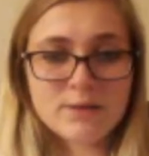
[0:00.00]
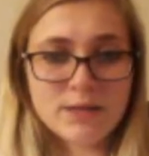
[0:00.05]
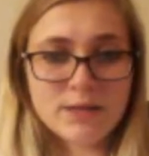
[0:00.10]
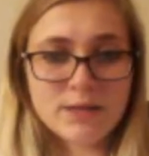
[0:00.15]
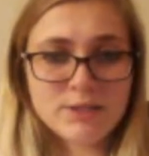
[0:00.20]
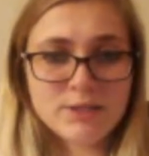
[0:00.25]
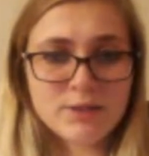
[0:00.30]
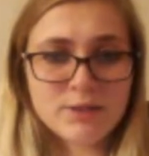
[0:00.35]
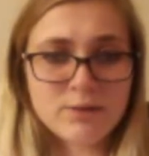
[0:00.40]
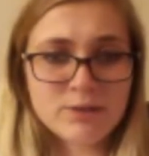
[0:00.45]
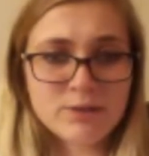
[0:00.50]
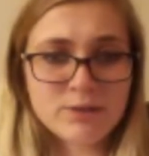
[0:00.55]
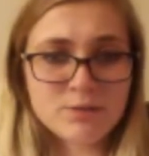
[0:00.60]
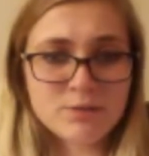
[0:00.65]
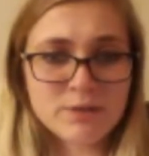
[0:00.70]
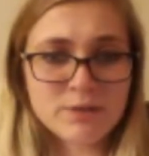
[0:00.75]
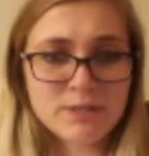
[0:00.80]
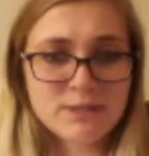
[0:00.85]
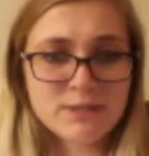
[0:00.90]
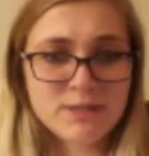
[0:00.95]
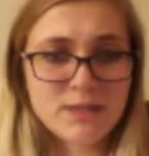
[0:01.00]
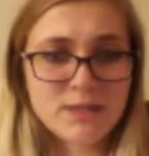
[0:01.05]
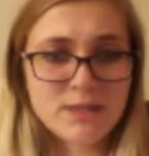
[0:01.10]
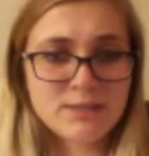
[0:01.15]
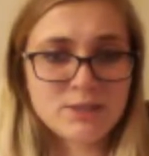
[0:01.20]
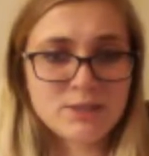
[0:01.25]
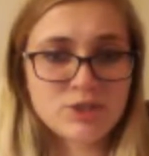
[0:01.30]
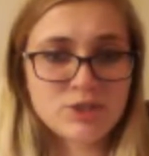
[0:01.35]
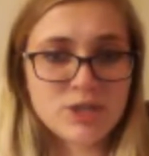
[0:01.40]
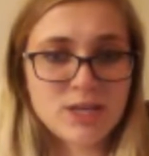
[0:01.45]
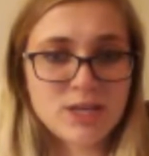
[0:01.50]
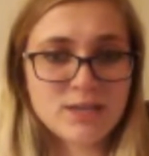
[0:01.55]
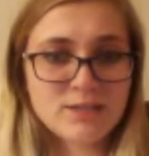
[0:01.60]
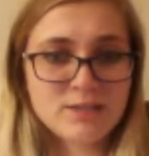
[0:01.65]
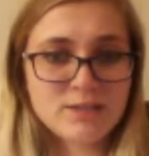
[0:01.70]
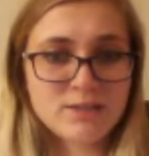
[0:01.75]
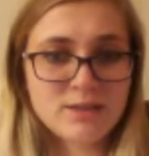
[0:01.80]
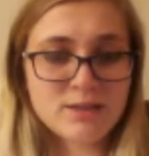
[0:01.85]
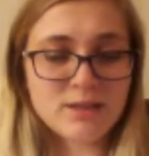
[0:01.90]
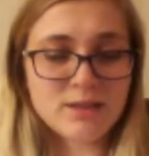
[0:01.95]
that's the question. When it says shade
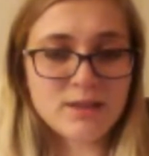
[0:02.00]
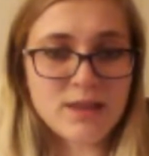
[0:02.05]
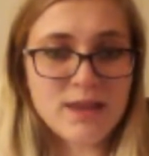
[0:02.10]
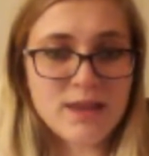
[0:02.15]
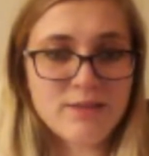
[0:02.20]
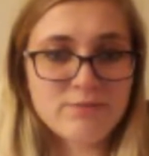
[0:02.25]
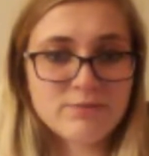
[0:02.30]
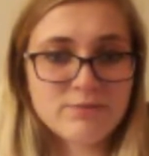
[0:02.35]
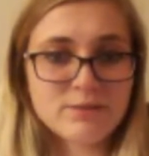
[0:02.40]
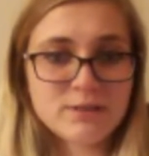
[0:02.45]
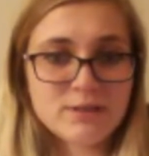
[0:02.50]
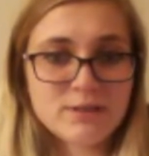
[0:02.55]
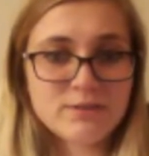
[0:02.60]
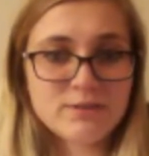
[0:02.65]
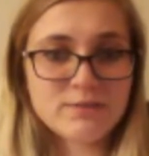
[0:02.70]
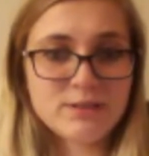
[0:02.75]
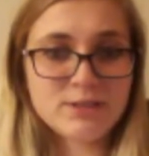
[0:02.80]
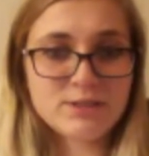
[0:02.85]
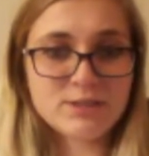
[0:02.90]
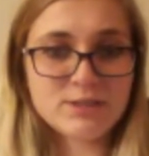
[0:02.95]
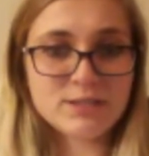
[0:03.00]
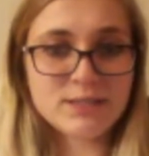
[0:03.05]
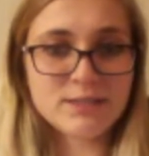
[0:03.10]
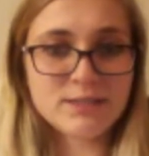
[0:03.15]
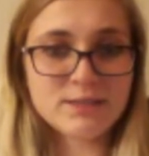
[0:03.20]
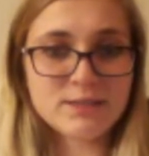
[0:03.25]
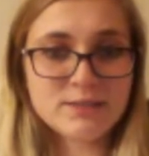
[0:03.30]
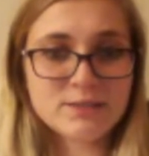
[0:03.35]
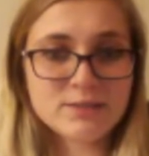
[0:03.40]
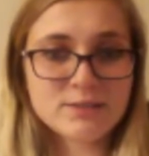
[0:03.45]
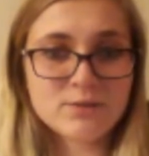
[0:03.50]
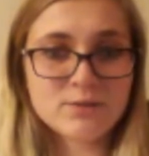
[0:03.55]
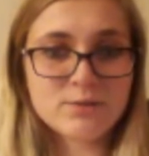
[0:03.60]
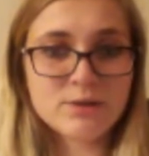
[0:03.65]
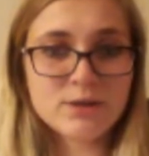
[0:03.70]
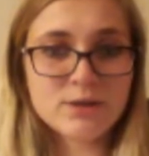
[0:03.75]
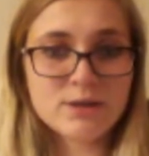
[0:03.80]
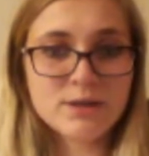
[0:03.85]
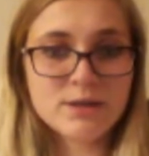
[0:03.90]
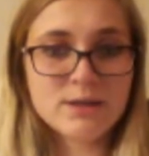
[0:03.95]
to the left of each
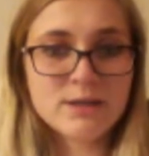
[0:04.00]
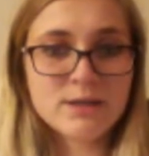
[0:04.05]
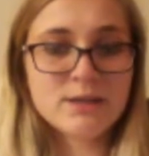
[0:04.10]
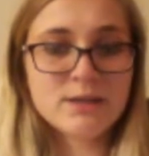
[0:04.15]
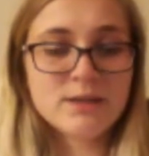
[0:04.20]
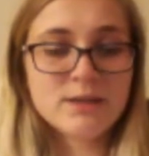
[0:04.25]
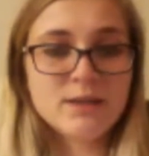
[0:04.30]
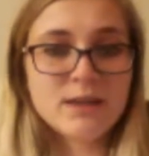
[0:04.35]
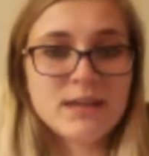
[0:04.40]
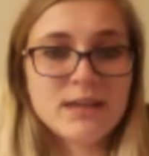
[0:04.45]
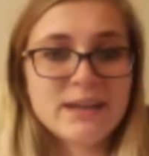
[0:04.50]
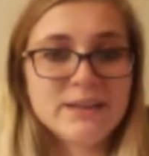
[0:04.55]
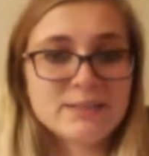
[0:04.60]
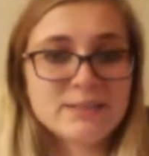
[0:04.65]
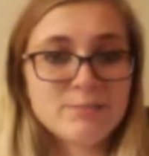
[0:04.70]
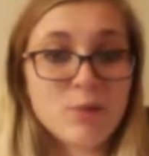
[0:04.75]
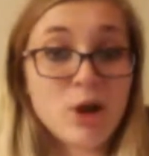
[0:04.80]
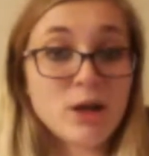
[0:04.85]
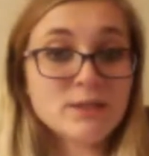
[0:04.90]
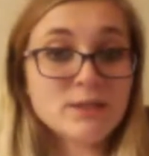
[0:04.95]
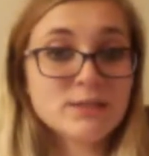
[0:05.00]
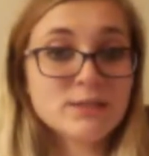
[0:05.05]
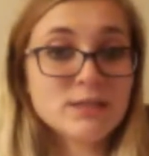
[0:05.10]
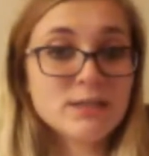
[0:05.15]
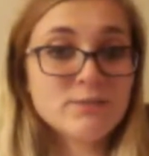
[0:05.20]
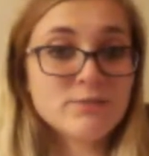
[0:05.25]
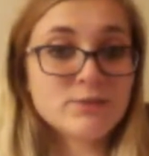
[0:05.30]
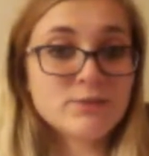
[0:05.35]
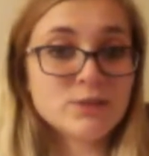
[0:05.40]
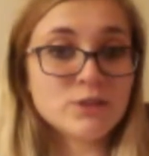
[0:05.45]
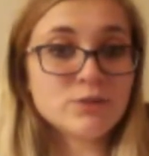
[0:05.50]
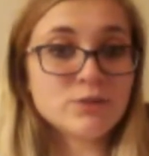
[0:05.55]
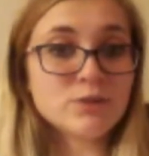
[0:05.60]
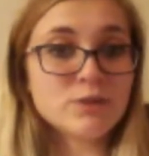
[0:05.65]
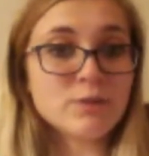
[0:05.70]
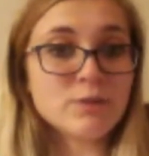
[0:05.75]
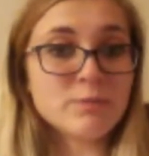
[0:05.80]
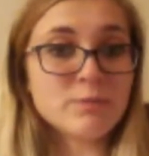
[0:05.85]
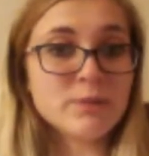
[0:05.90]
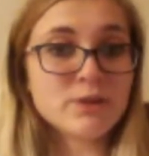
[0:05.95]
z-score, and it's positive, do you do
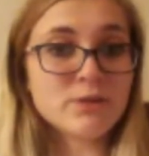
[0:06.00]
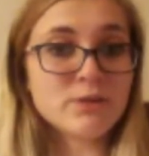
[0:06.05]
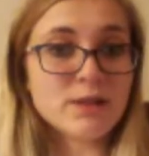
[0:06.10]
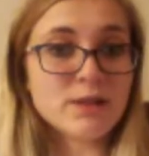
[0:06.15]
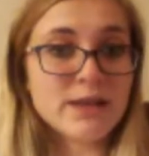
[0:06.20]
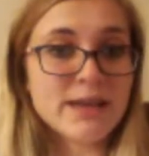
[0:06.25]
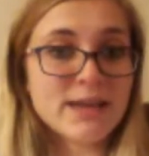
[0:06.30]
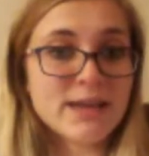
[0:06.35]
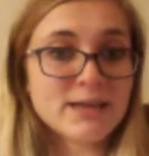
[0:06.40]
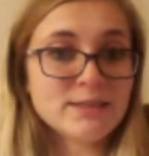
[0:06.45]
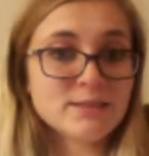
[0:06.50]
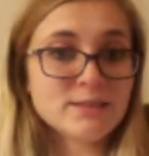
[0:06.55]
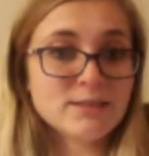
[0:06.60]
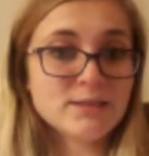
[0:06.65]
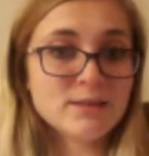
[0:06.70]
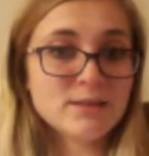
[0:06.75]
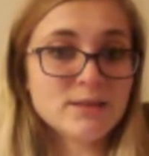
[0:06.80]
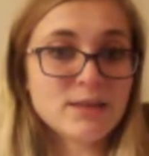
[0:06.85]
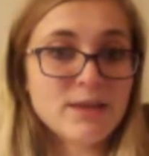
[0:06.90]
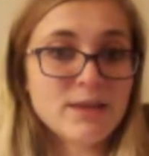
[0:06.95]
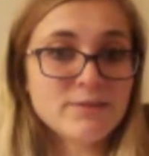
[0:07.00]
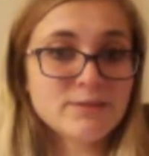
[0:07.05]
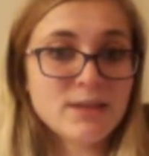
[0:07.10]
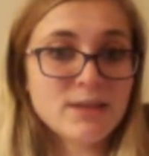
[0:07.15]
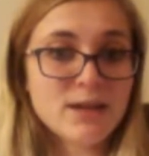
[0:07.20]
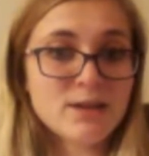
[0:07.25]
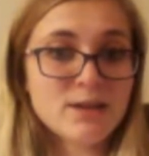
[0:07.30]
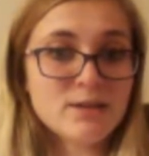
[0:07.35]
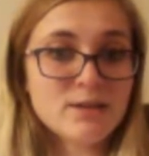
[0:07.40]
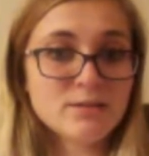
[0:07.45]
the middle and the left side?